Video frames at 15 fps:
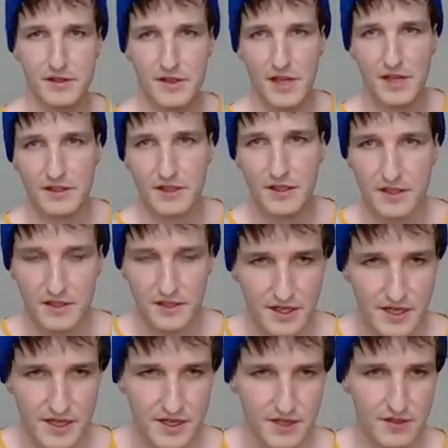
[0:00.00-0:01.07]

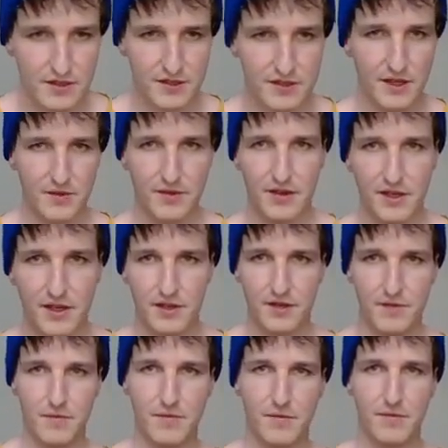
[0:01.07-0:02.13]
technically or something.
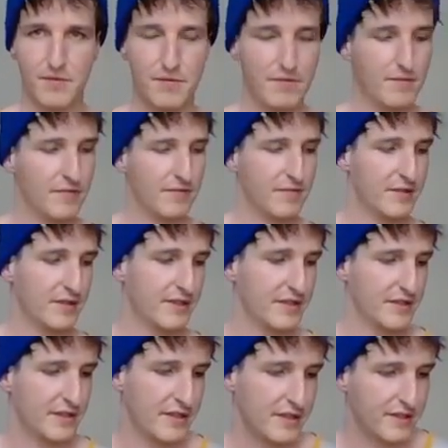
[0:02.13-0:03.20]

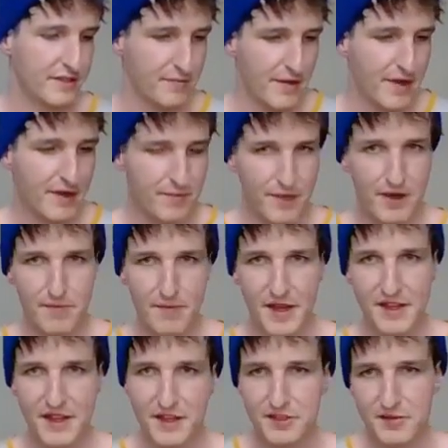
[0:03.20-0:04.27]
It's
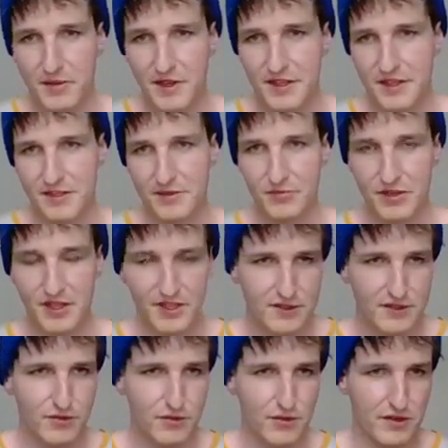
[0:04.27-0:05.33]
mathematics, but it brings
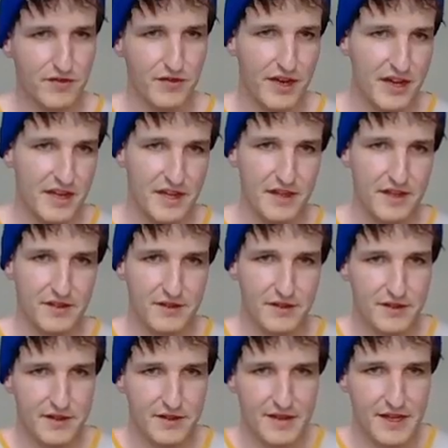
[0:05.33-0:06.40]
you to a funny
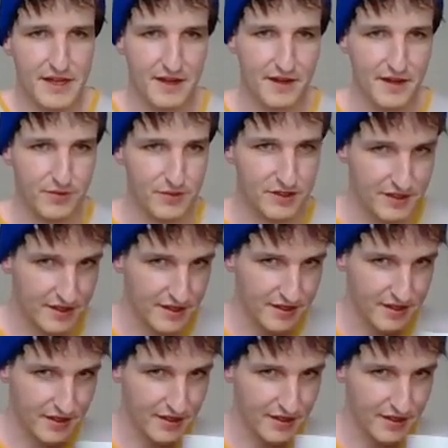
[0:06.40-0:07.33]
thing, I would say.